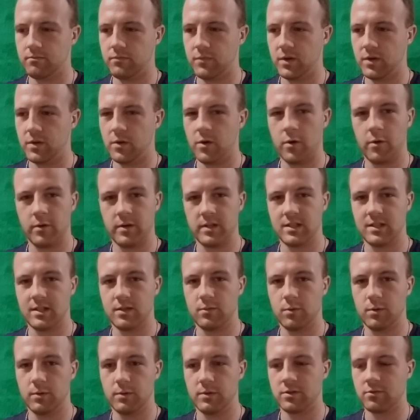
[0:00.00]
you know, always
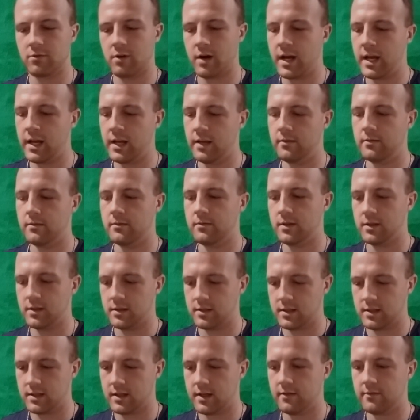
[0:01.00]
did what was right
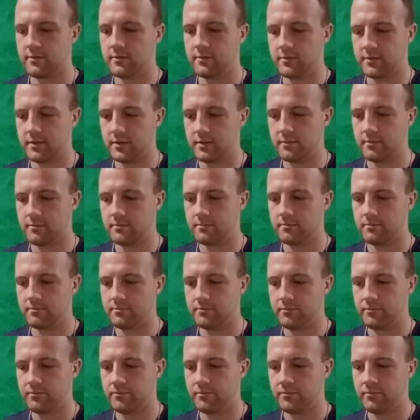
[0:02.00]
and stuff.
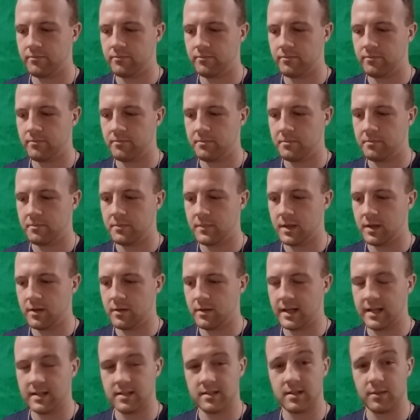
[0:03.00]
And, you
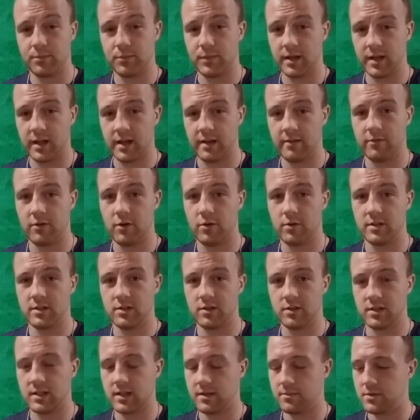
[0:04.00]
know, that's something I've
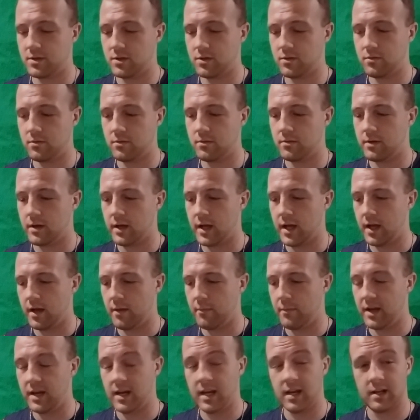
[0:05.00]
always looked up to.
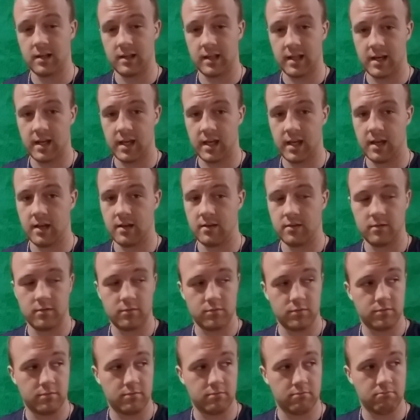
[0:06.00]
My Nana
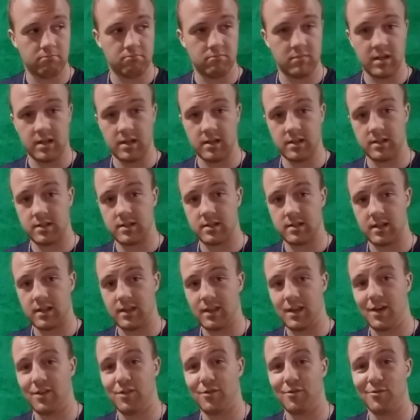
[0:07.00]
Lenahan is
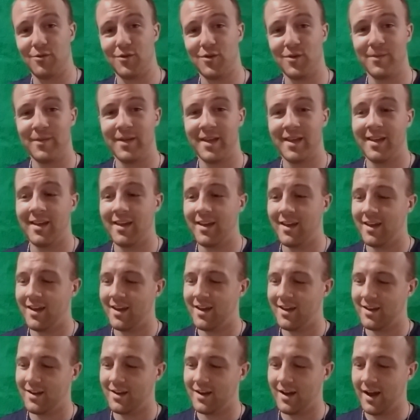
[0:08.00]
in the other
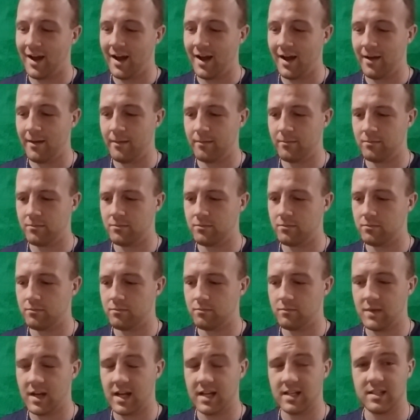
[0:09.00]
room.
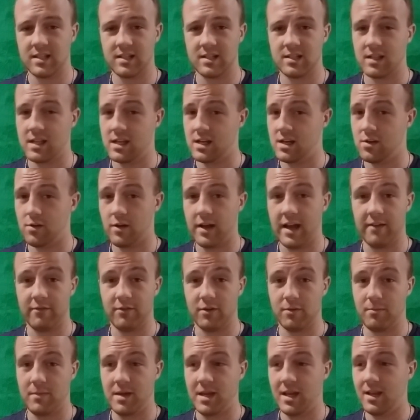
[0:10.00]
Nicest lady you'll
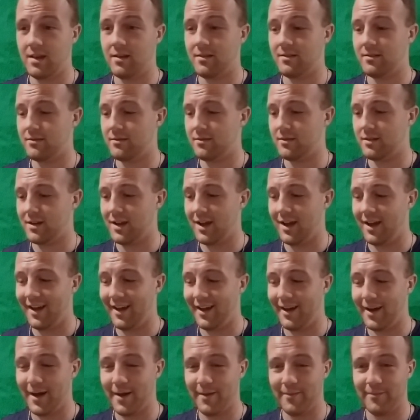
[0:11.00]
ever meet,
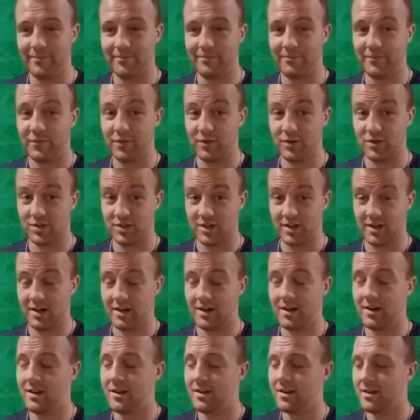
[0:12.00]
for
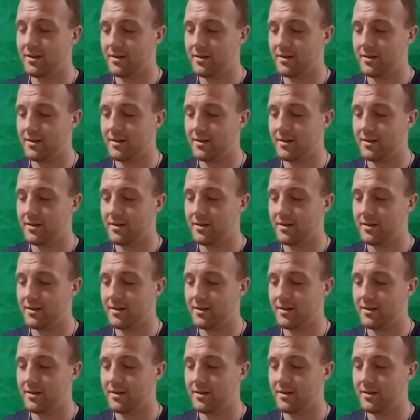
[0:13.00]
sure.